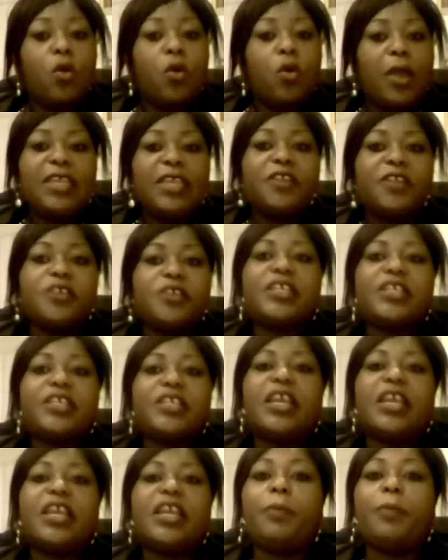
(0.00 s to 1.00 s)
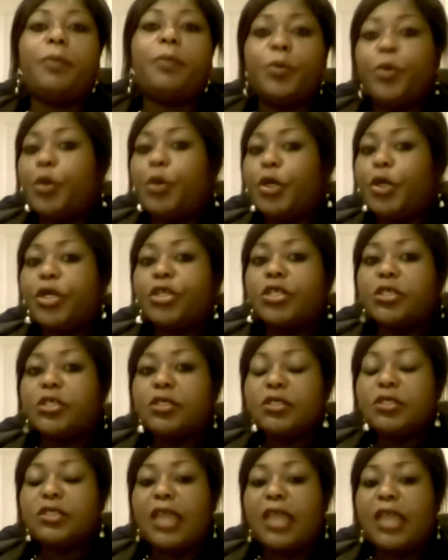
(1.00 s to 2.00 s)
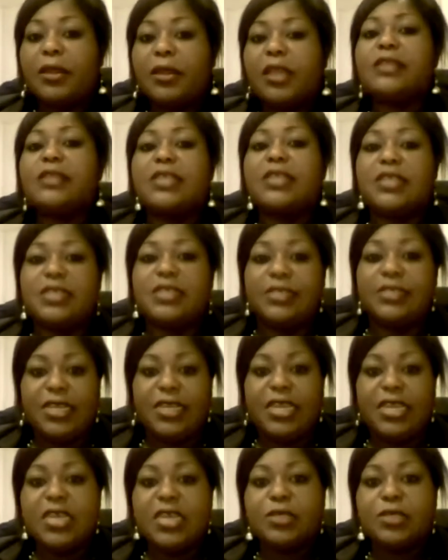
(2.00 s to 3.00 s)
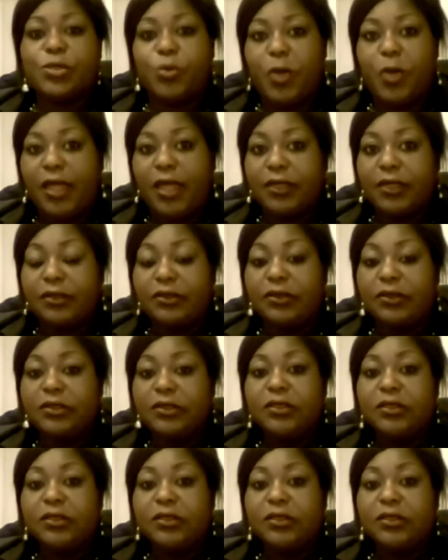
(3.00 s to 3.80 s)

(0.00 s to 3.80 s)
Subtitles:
I believe there's a couple more that is in the city as well.